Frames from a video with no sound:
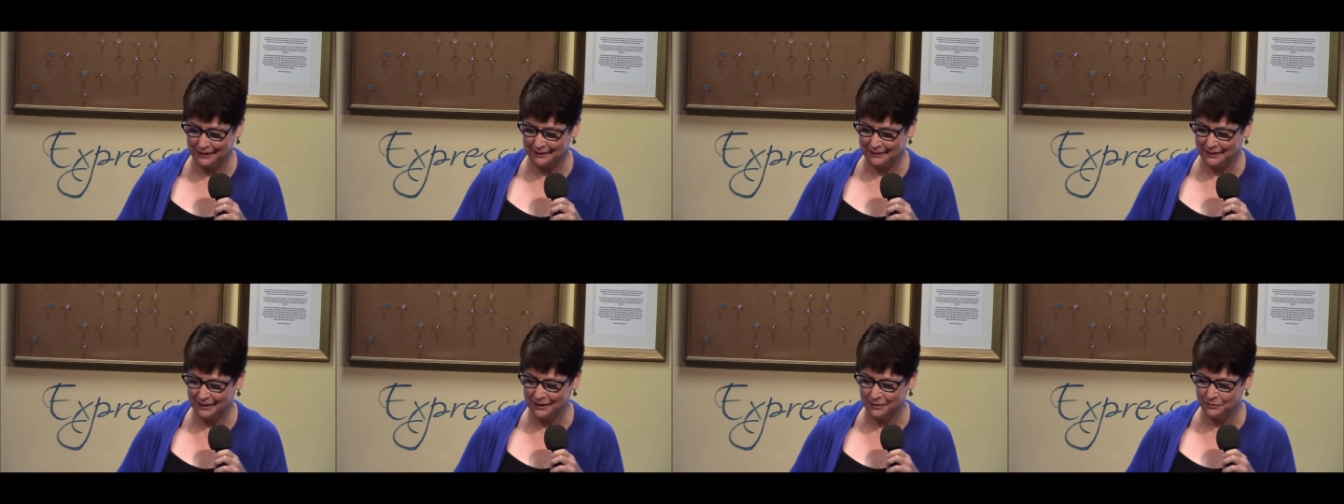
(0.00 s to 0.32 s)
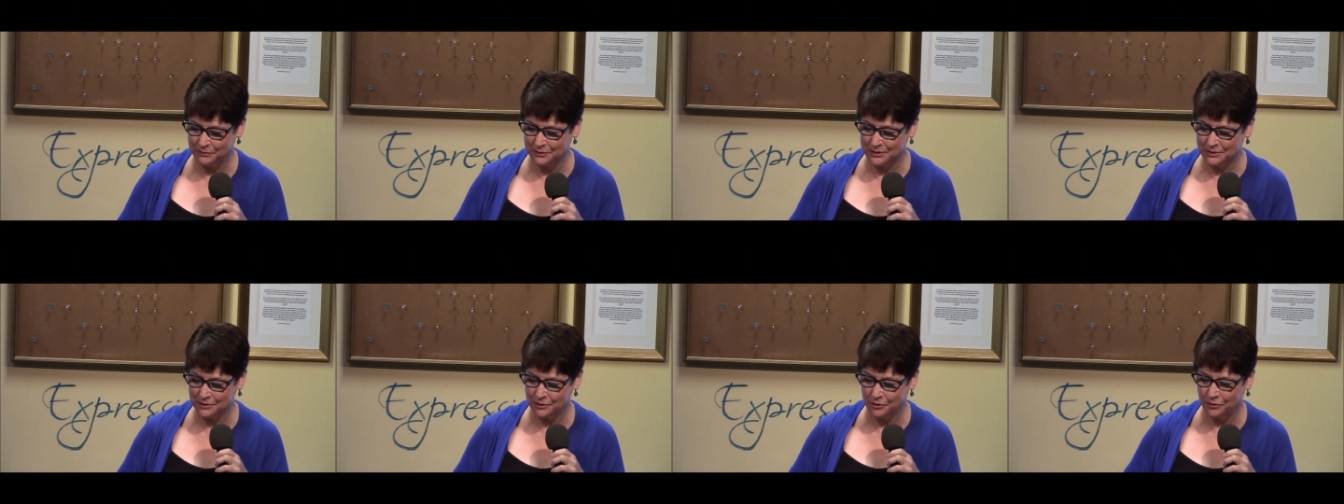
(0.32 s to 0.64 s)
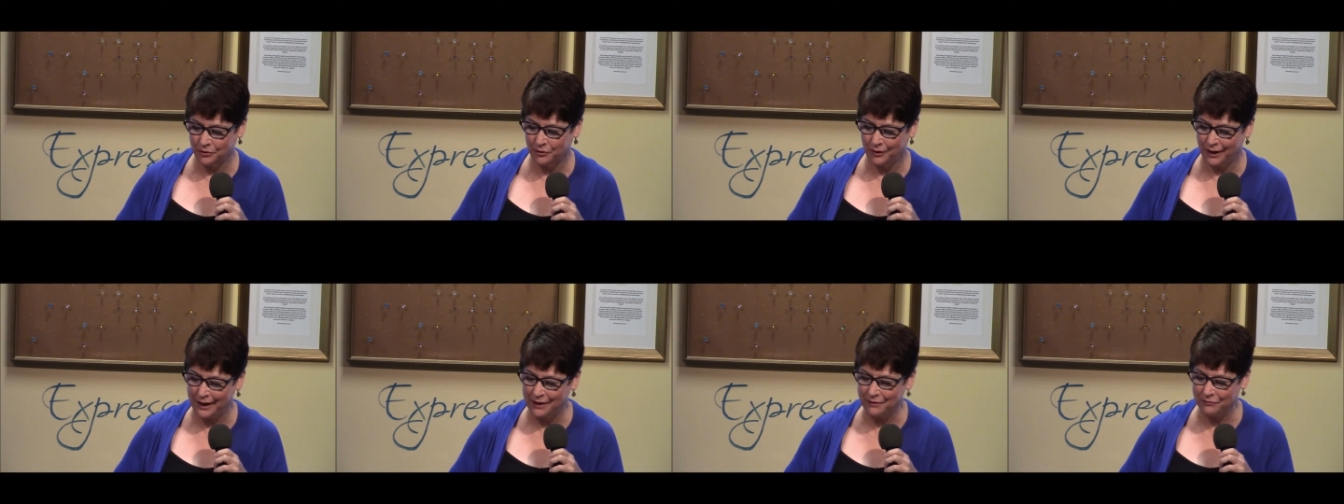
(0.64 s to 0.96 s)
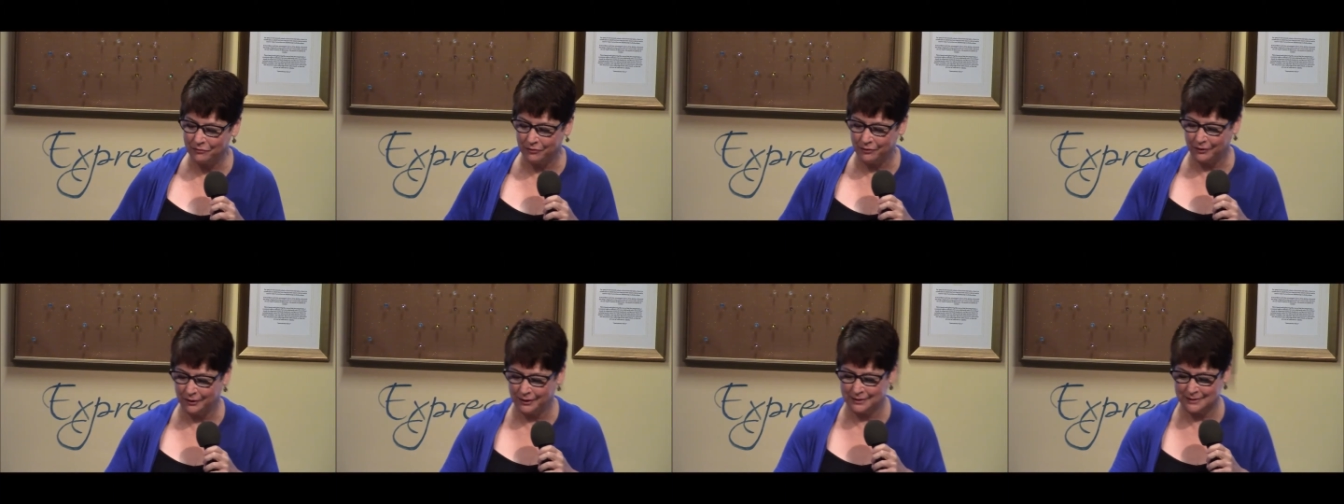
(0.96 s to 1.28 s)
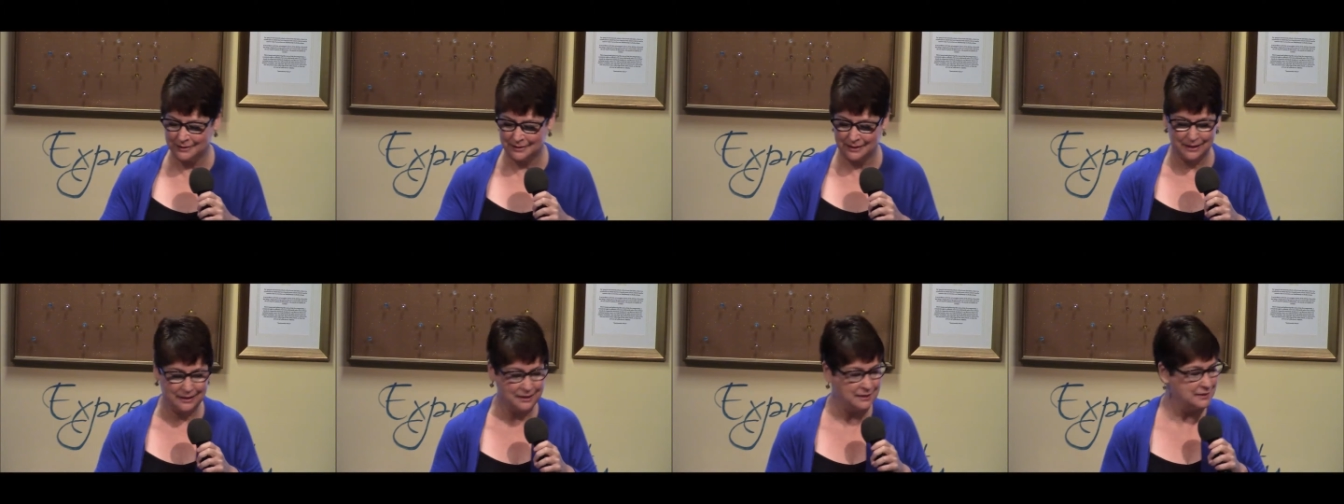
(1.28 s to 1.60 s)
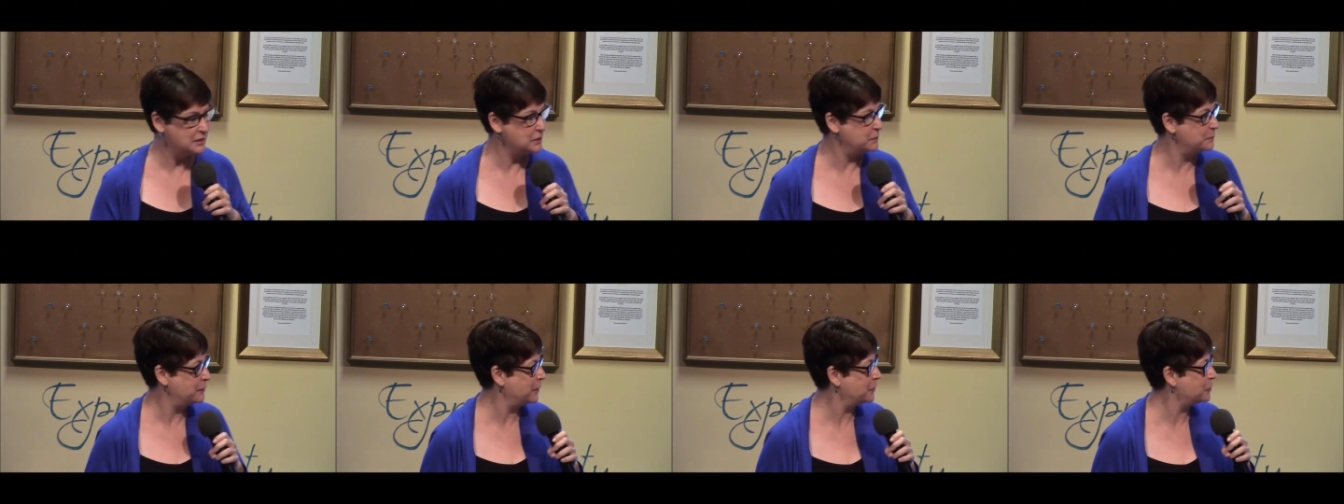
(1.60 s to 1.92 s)
and that he was so grateful, is that
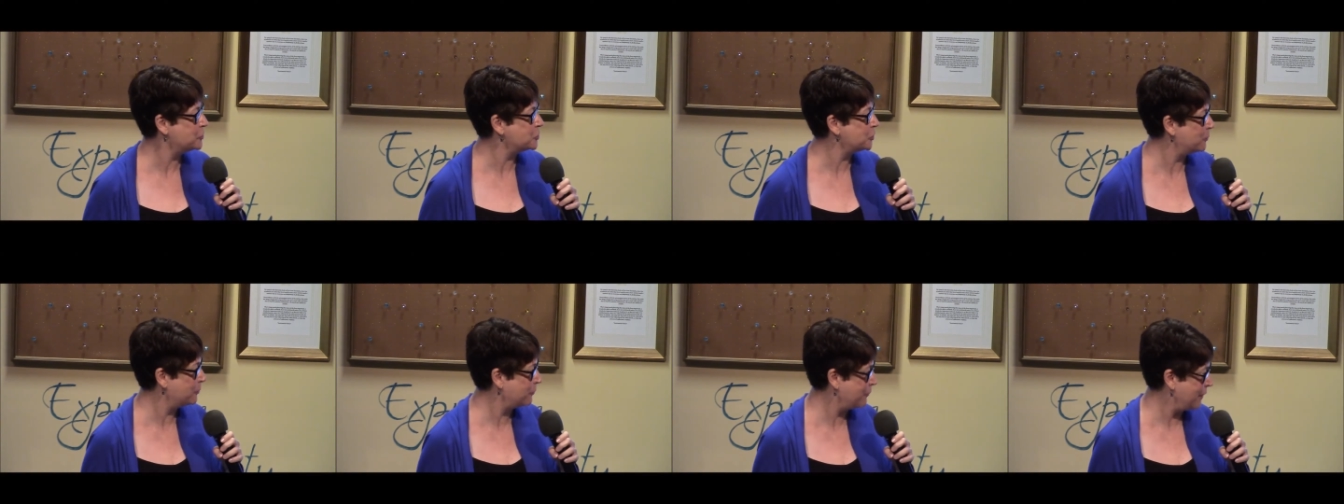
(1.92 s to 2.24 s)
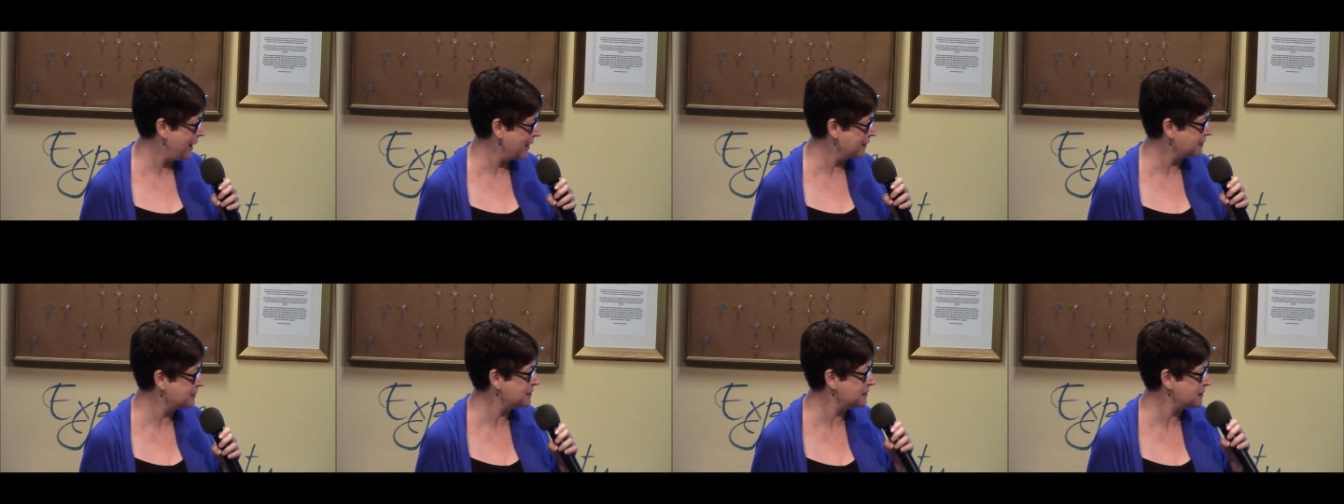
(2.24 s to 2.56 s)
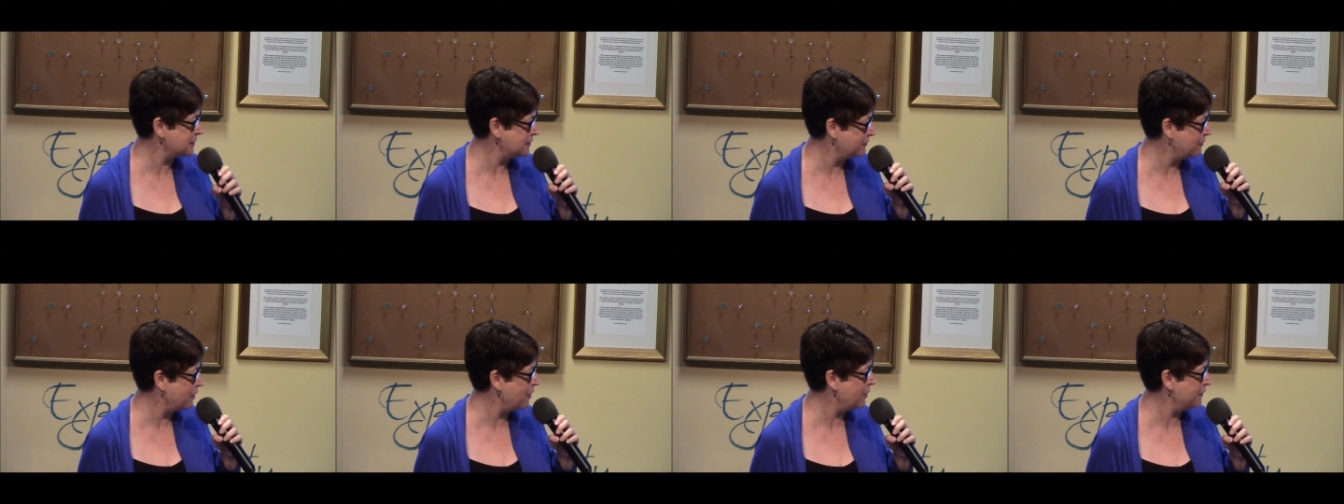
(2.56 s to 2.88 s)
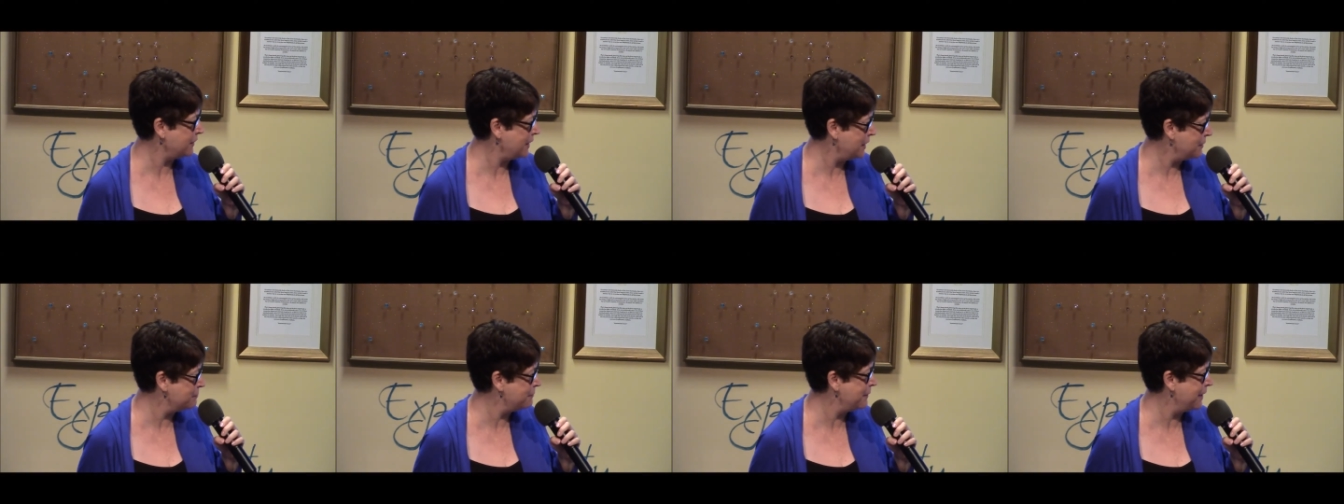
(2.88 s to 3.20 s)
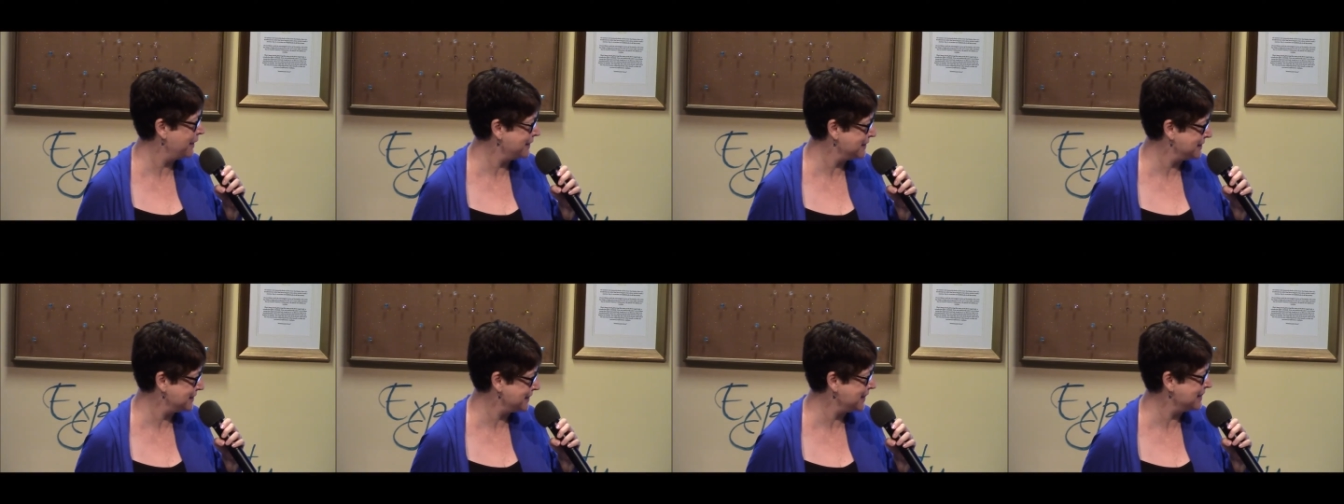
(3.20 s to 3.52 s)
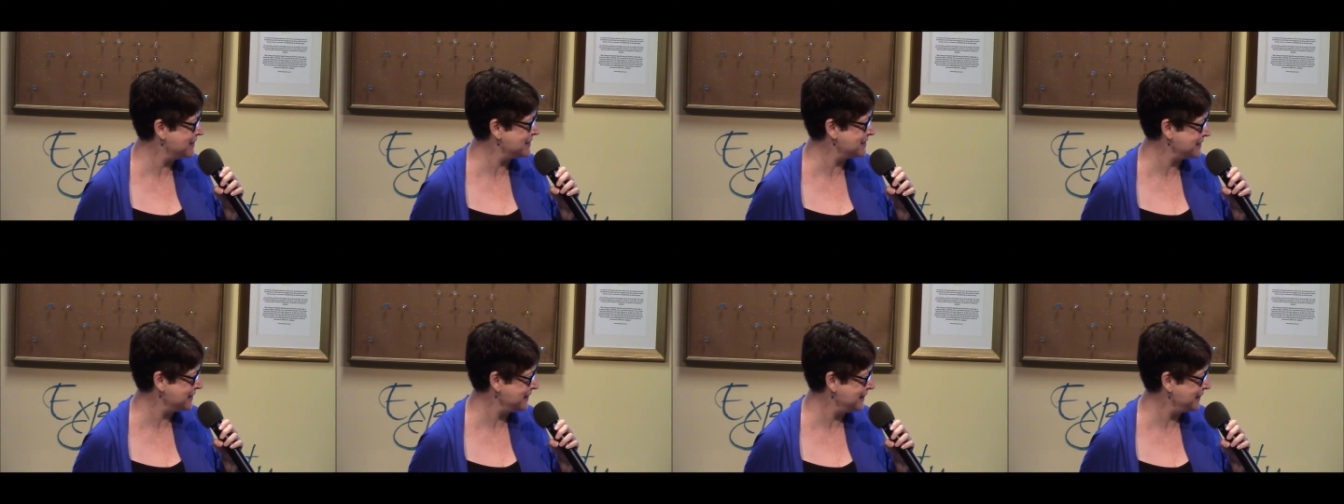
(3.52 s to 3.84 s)
his spiritual practice of all that
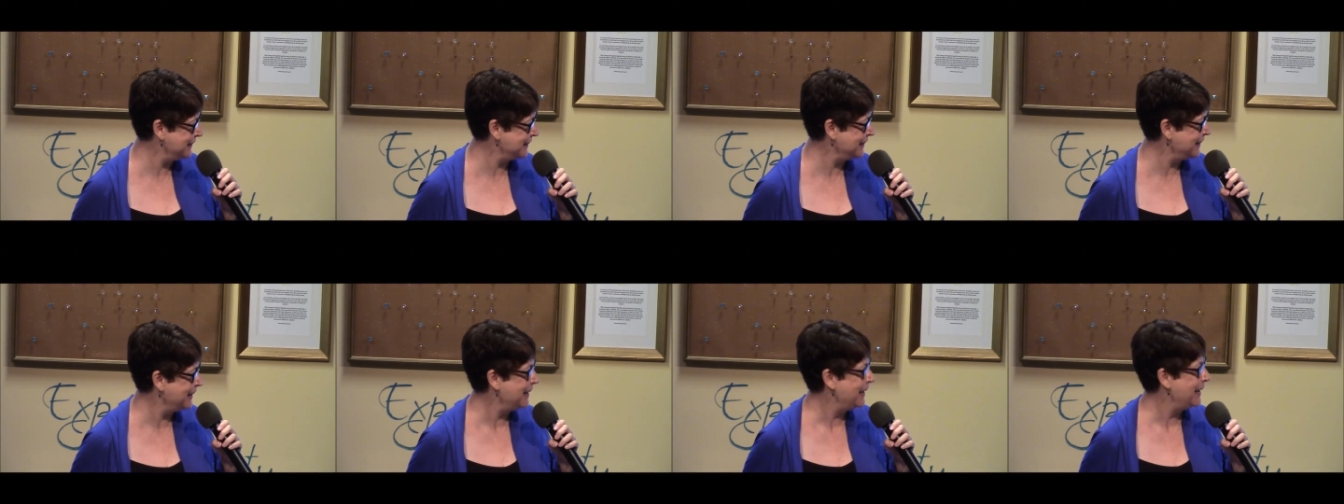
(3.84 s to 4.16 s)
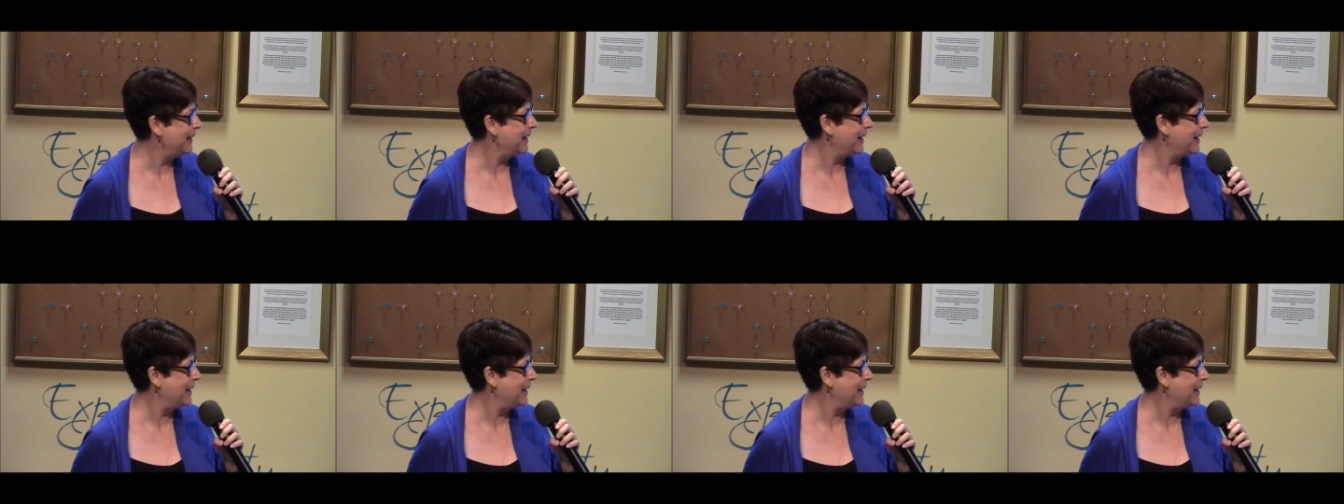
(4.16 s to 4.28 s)
meditation